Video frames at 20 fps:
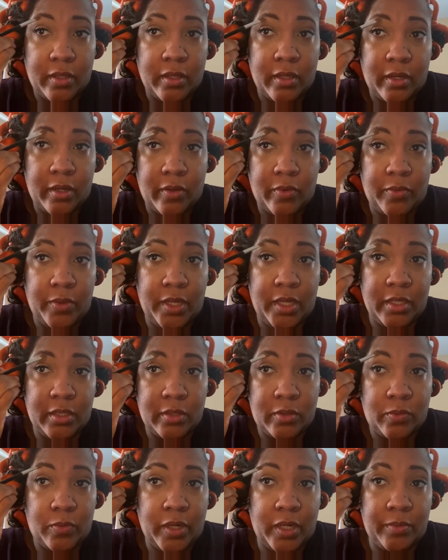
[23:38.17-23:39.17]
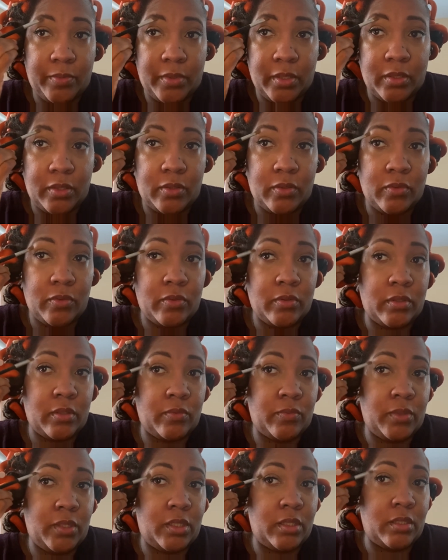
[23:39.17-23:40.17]
And we can just wipe this on and we
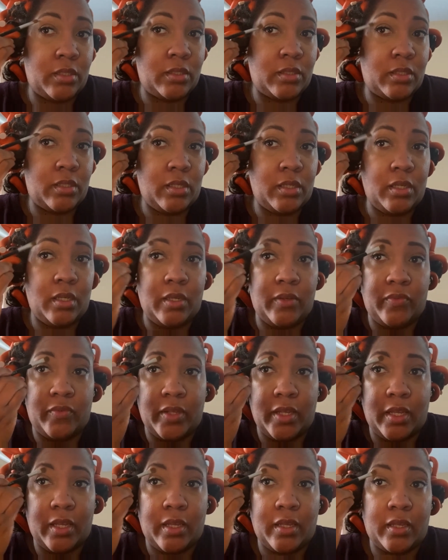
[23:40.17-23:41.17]
can just leave that.